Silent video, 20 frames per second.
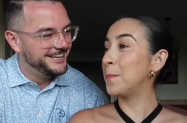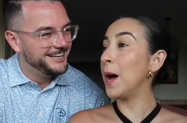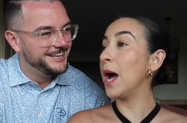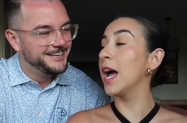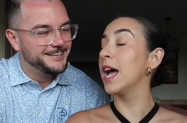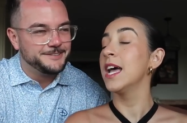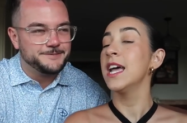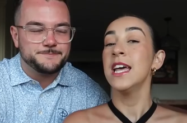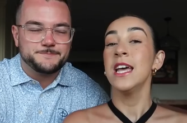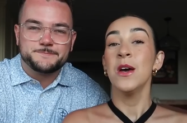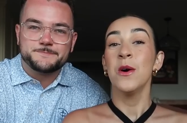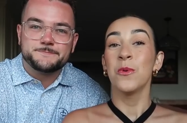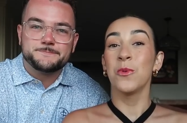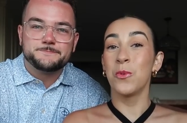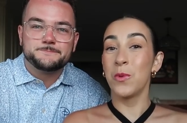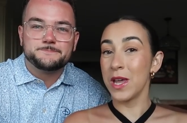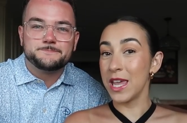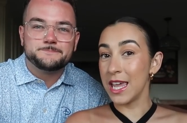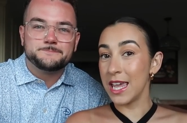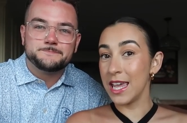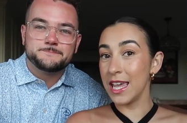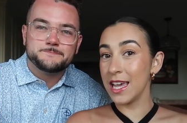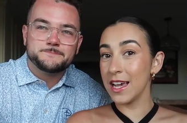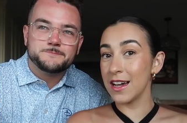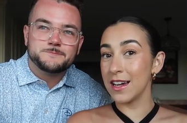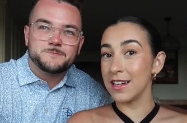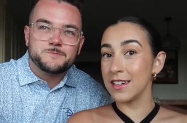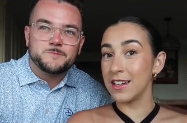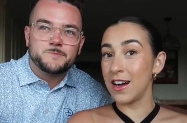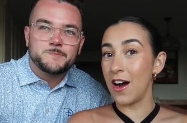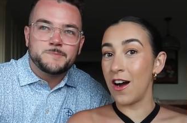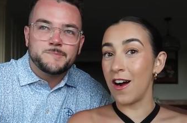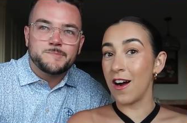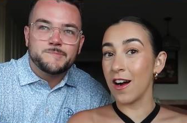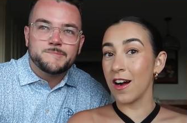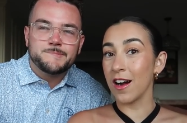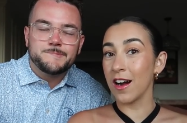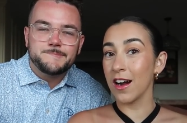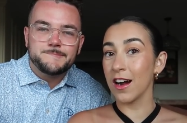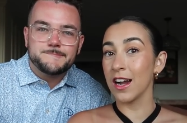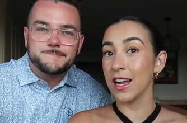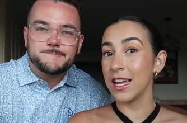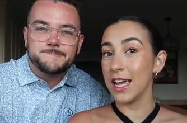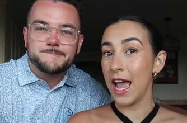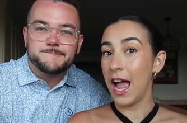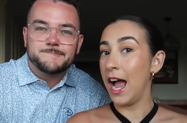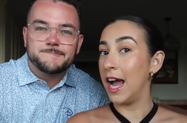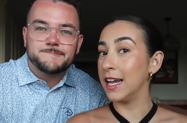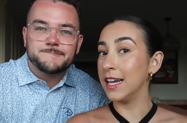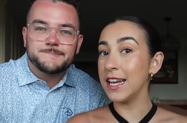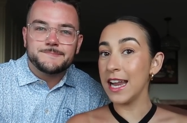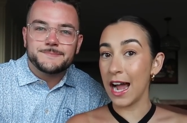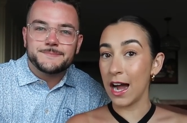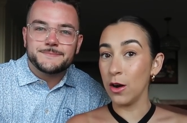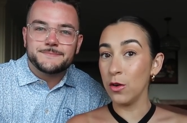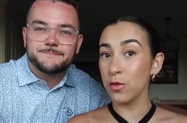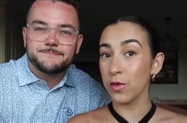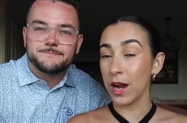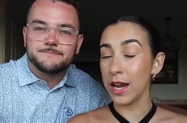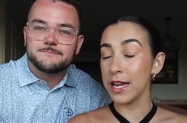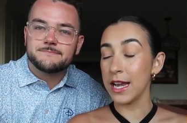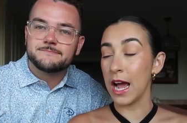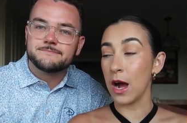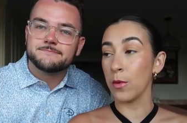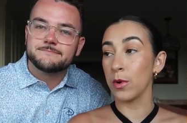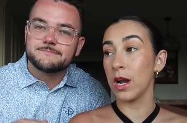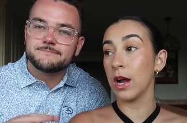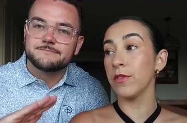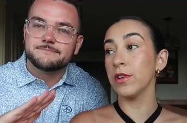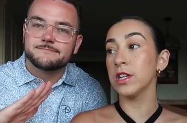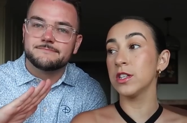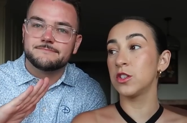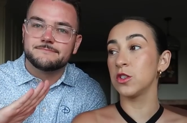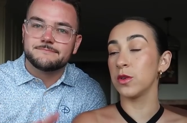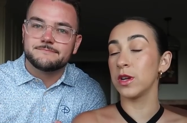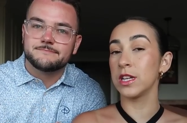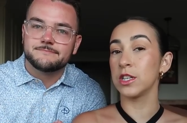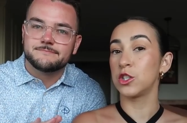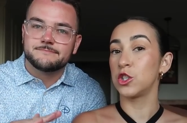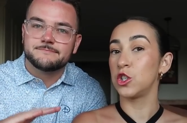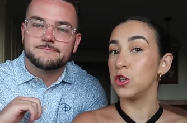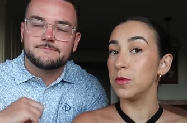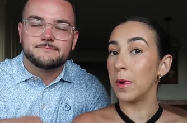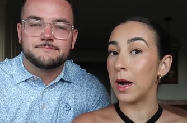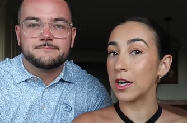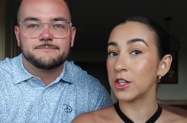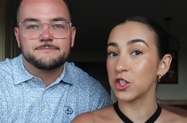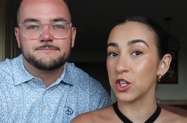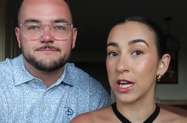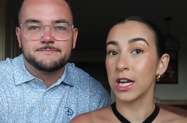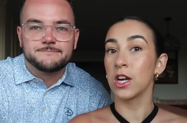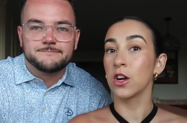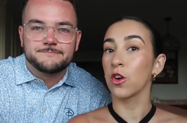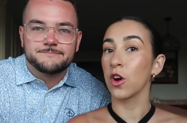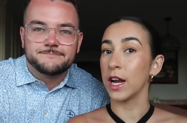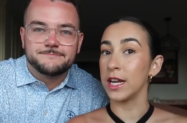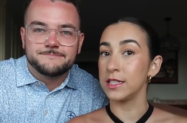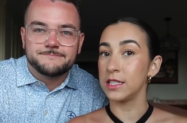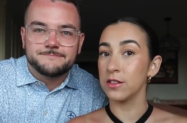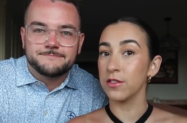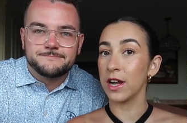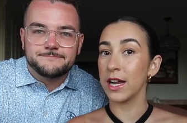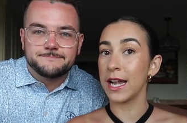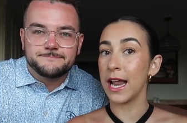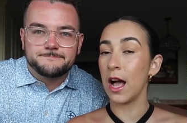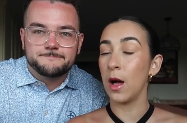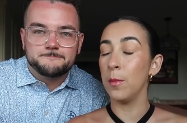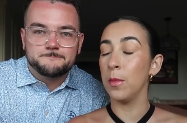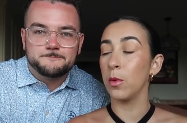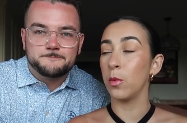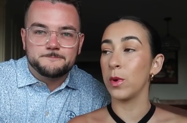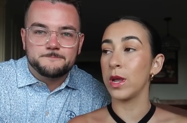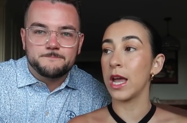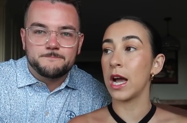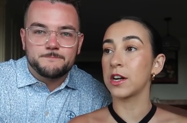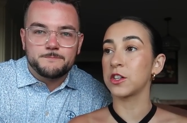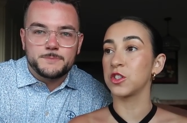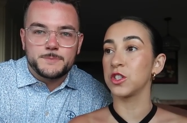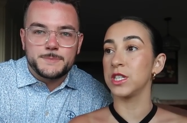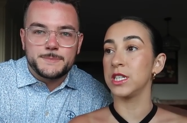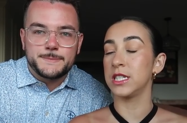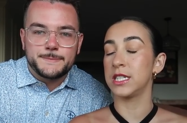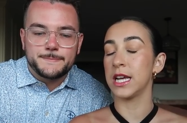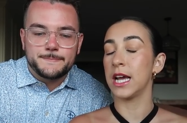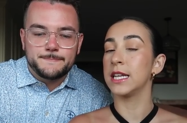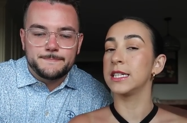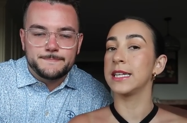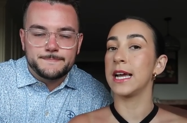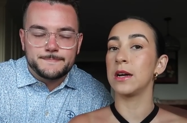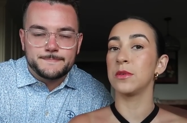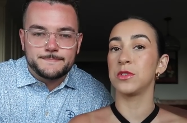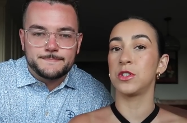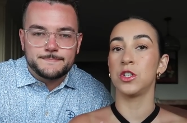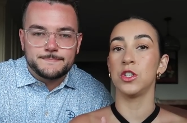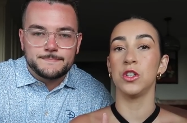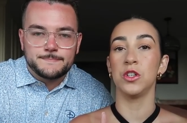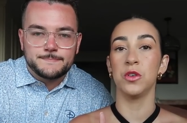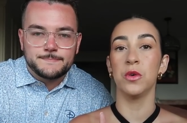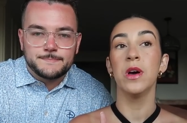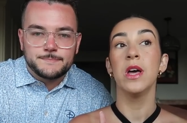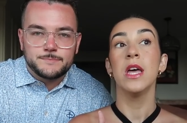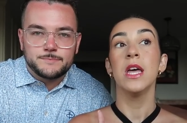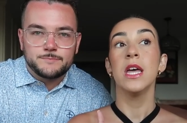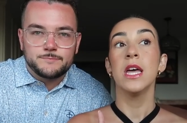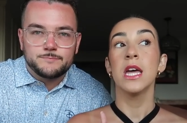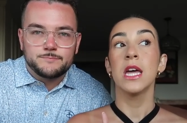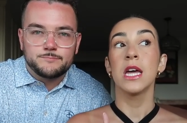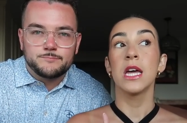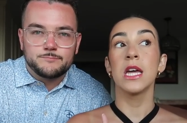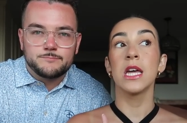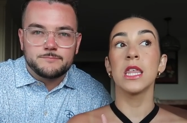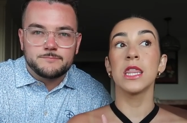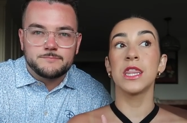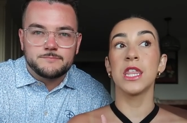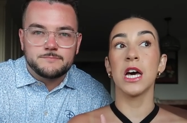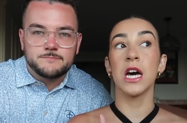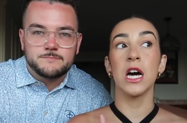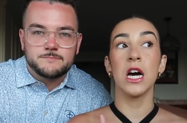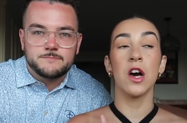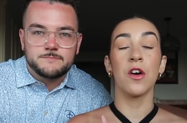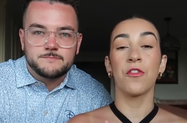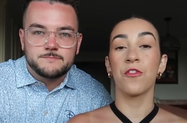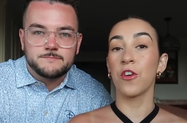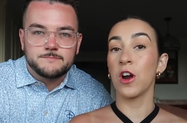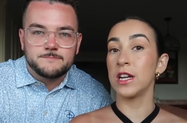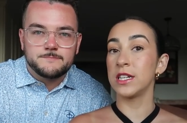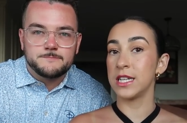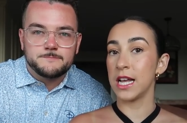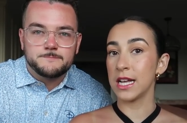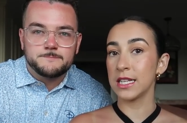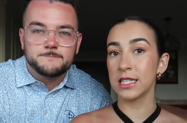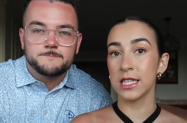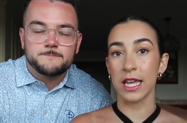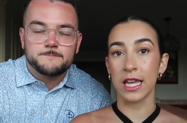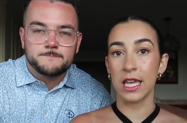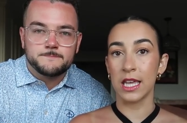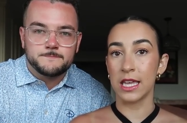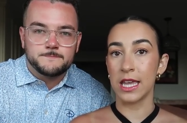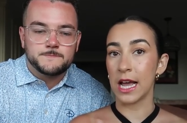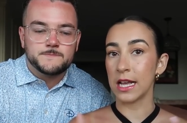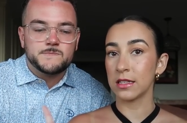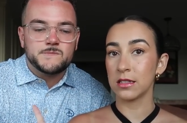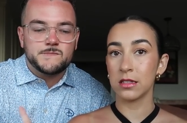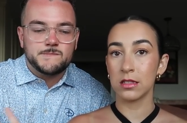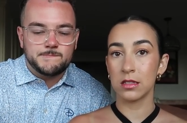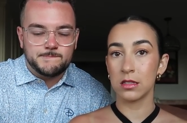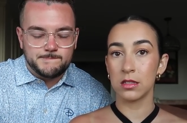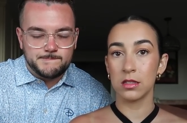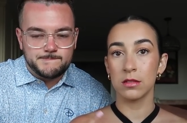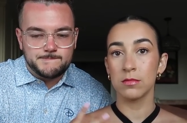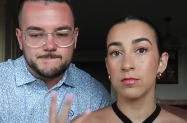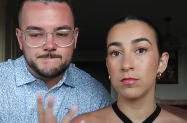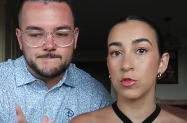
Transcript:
Speaker 1: but we are headed out right now. We're not really doing too much like crazy right now, but we actually need to head down to the front desk, like guest mm-hmm.